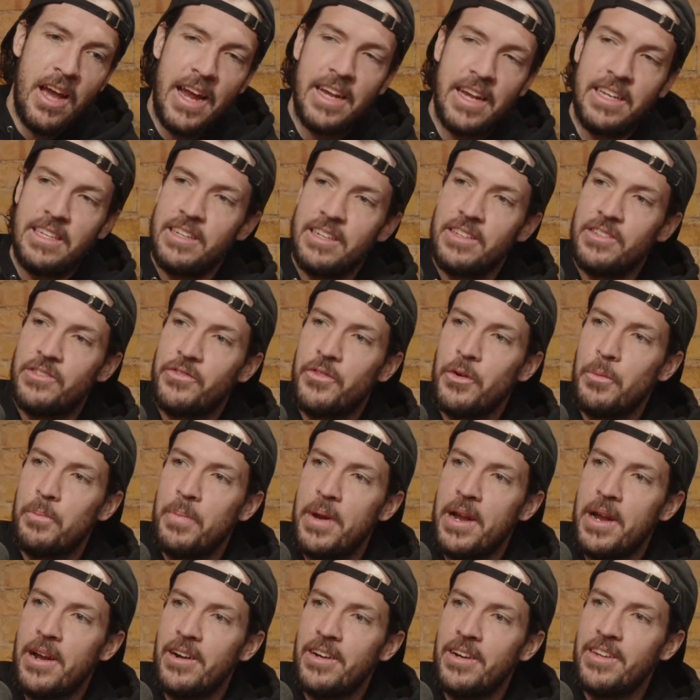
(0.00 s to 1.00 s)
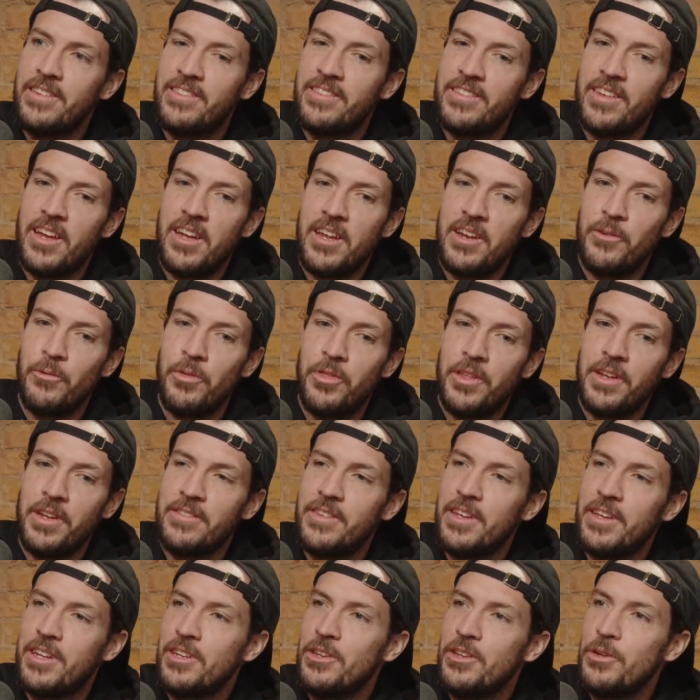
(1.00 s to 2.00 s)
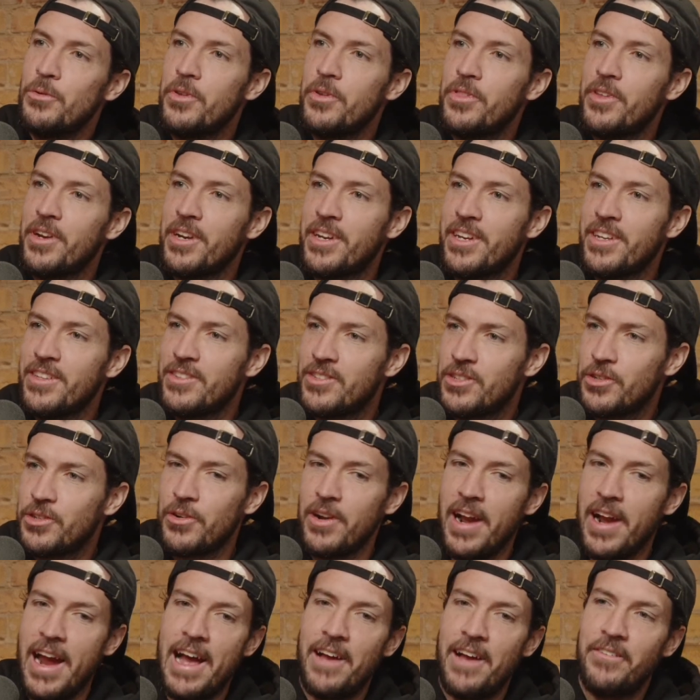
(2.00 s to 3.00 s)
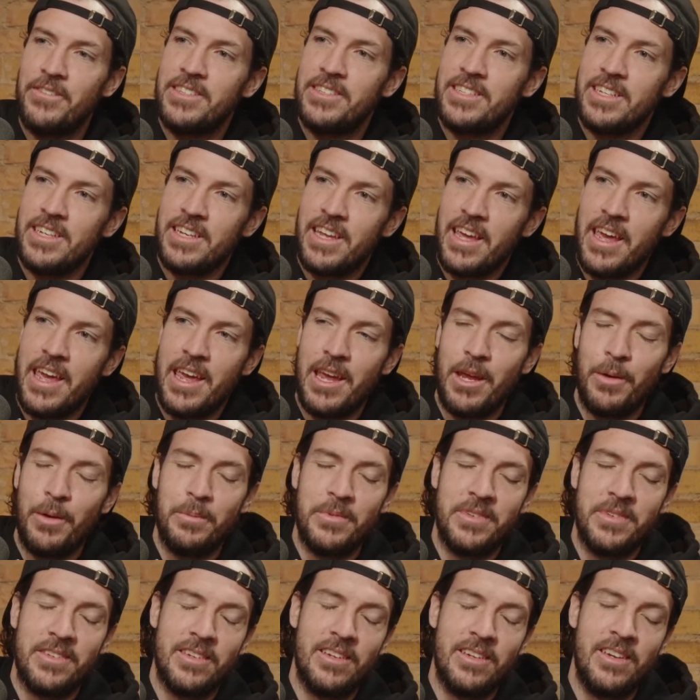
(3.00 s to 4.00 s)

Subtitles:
ideas for parents on things they can do with their kids' crafts and games.